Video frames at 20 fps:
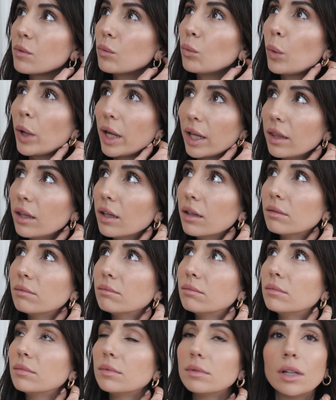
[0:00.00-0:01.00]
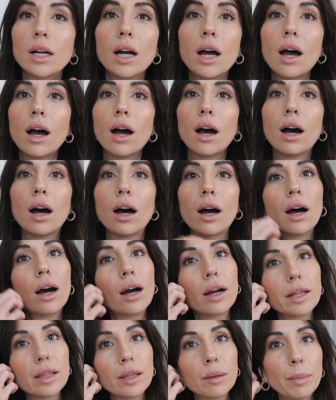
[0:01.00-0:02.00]
with
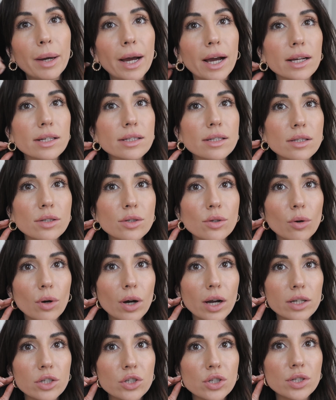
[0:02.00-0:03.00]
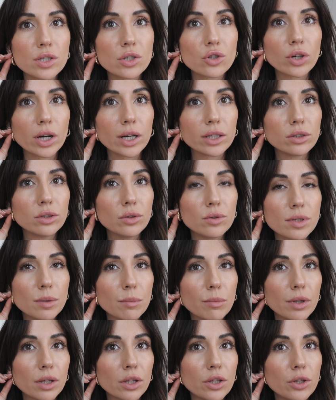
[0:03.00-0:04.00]
in the past, so I just try to do
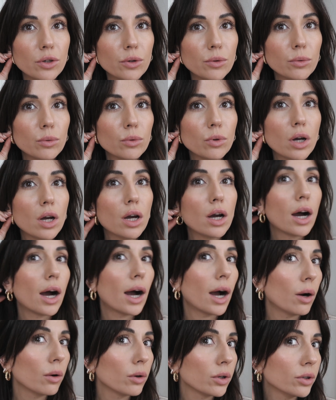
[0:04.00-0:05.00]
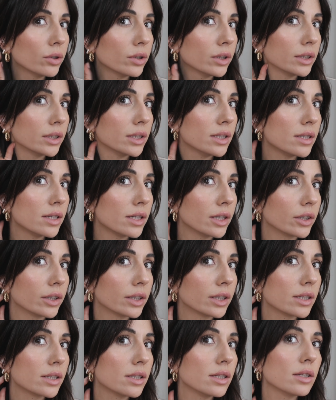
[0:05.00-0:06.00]
something new. How cute are these
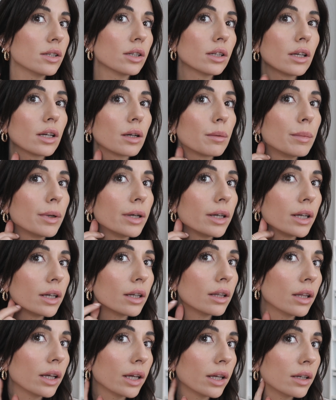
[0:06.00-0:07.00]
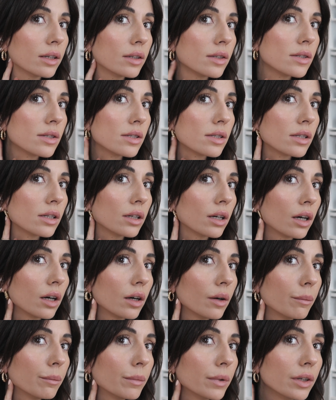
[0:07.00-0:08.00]
earrings? These are like my latest
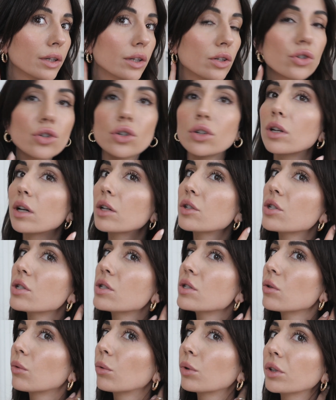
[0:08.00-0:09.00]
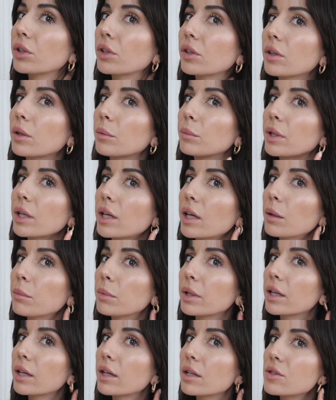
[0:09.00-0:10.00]
addition. I just ordered them. They came
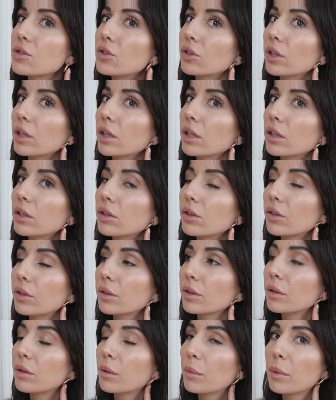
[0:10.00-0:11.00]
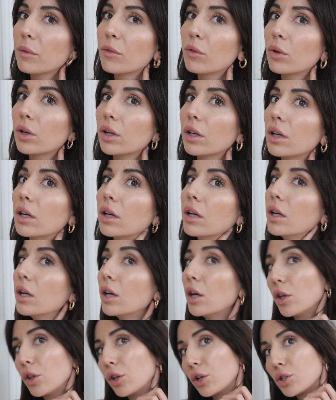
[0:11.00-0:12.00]
like yesterday or the day before.
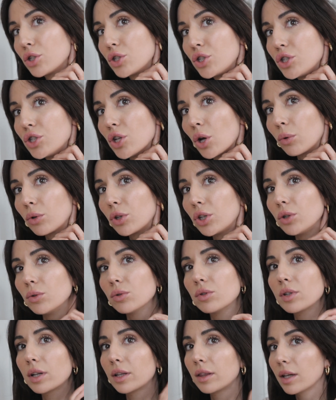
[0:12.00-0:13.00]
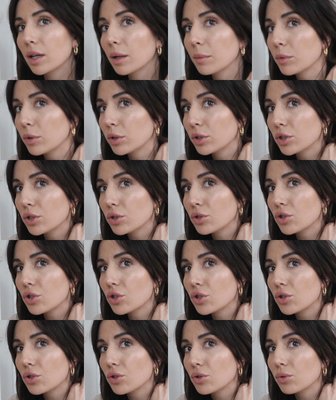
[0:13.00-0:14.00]
They're so cute. I think I'm going to
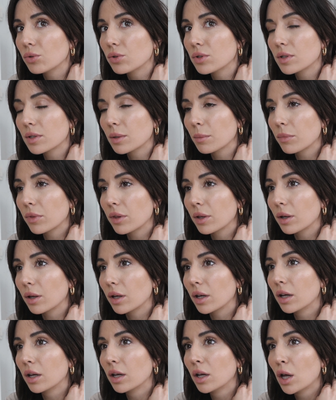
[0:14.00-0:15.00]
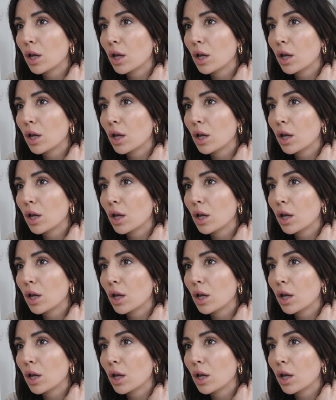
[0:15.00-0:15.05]
shoot something